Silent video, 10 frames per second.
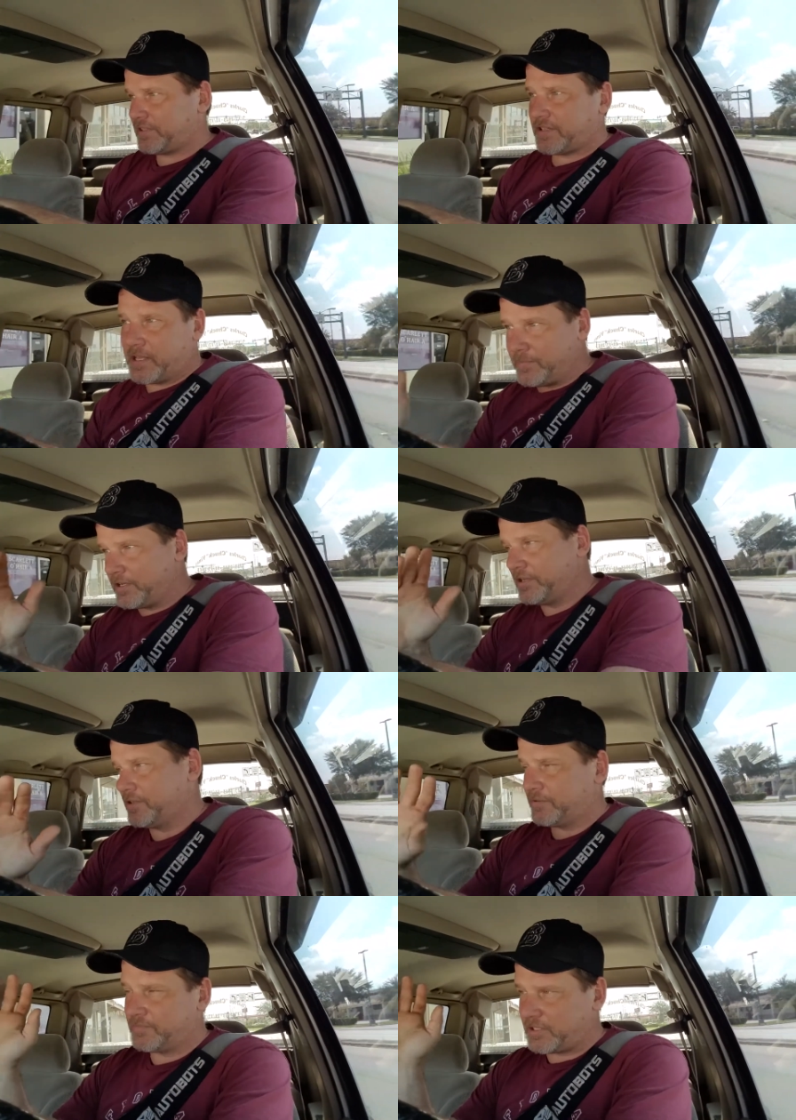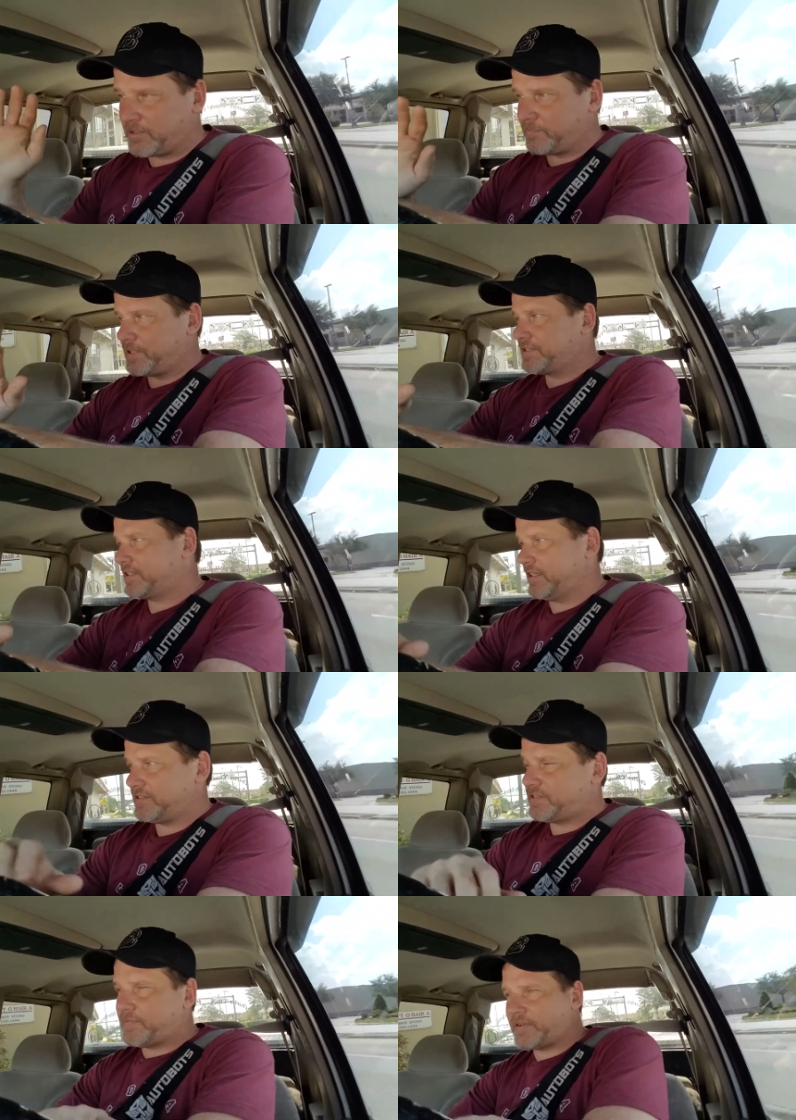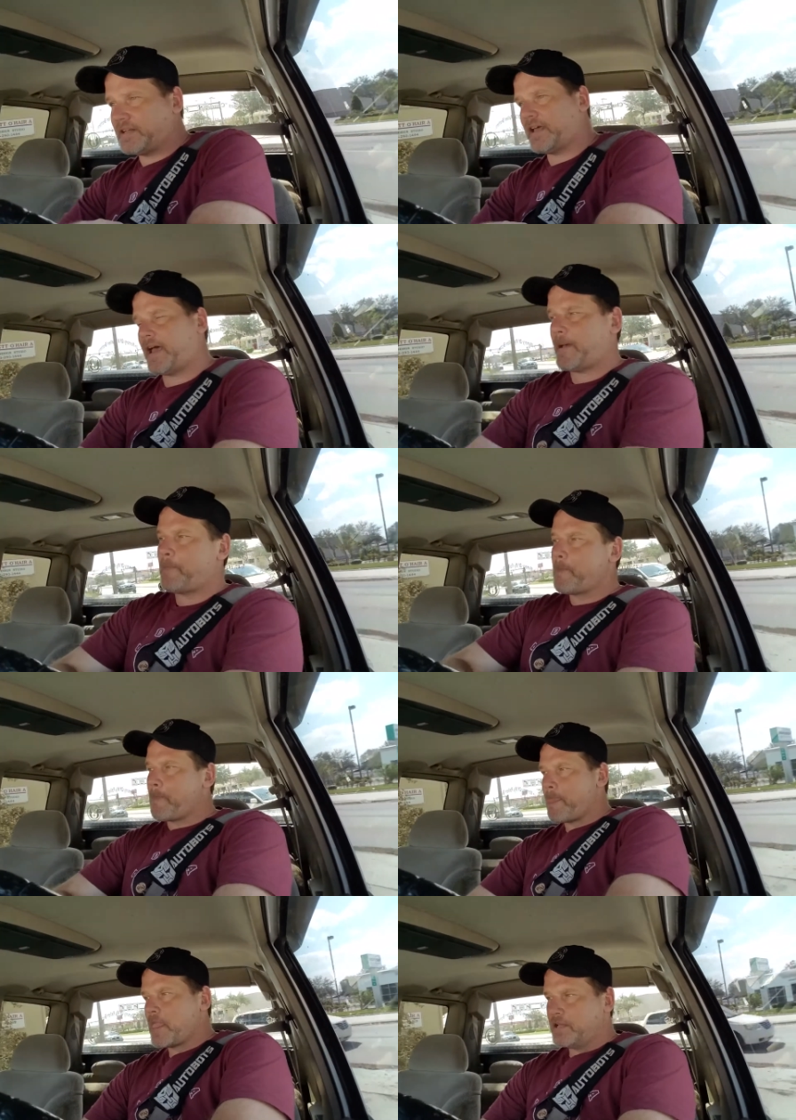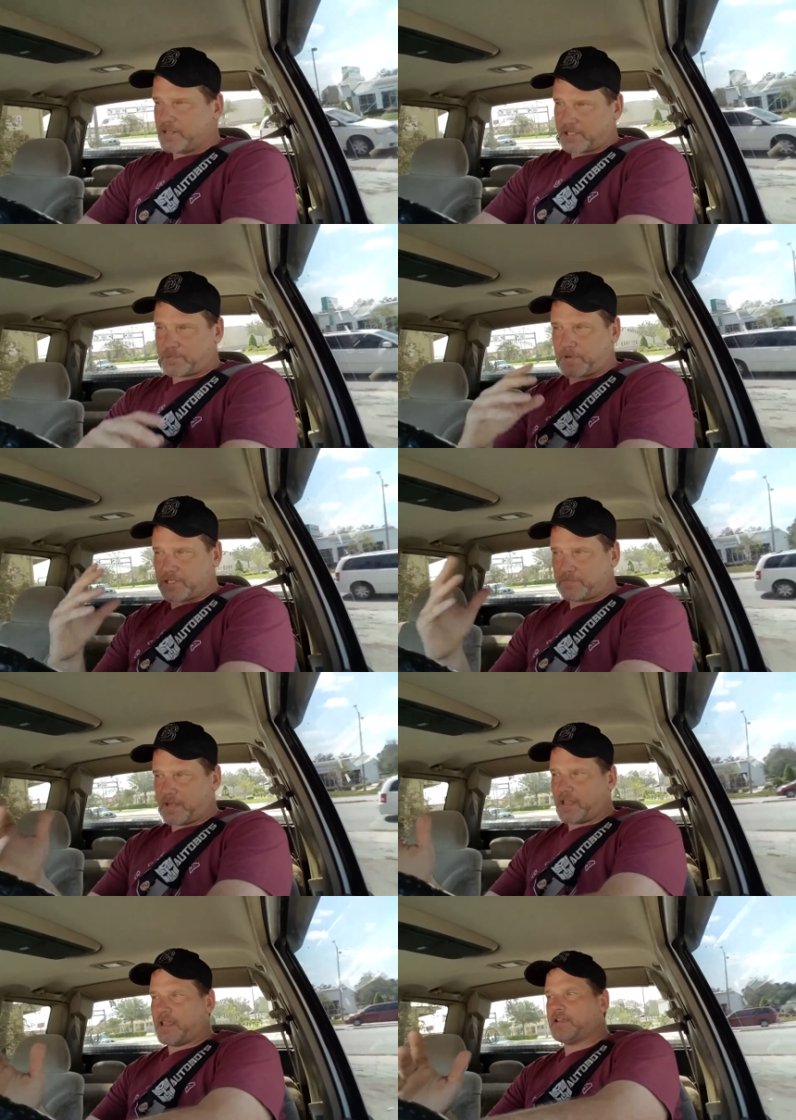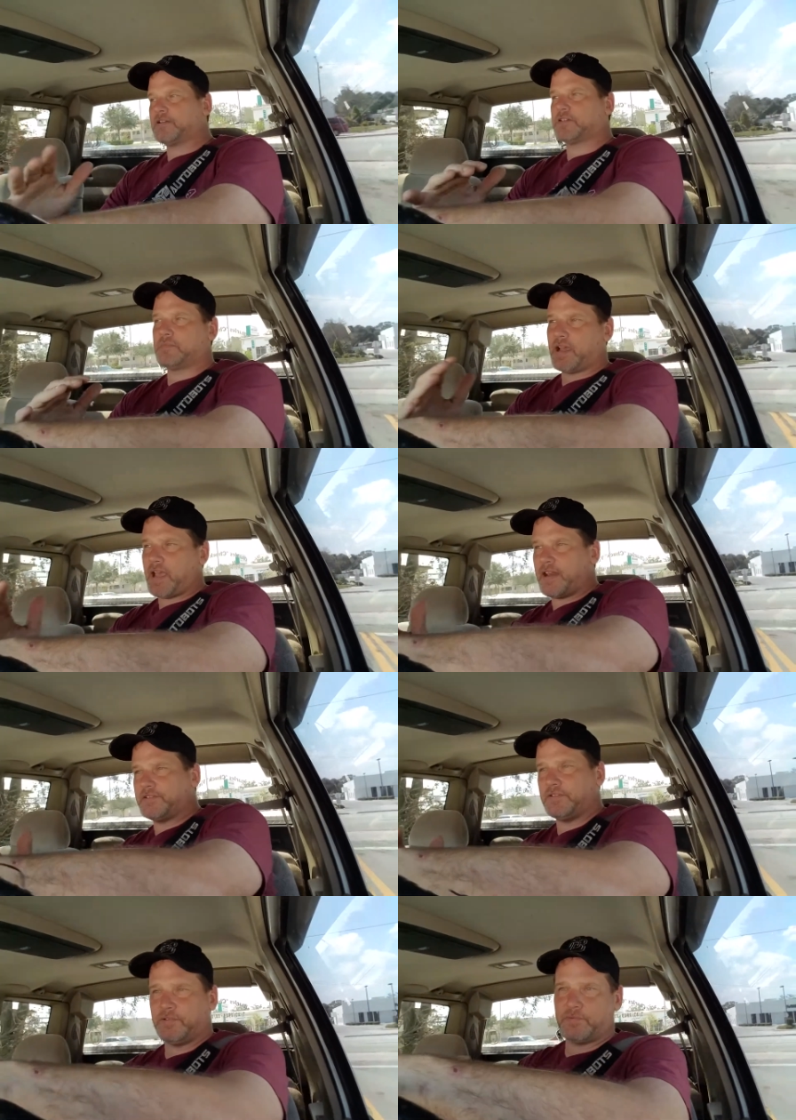Eminem, Limp Bizkit, stuff like that, to express my anger or my attitude.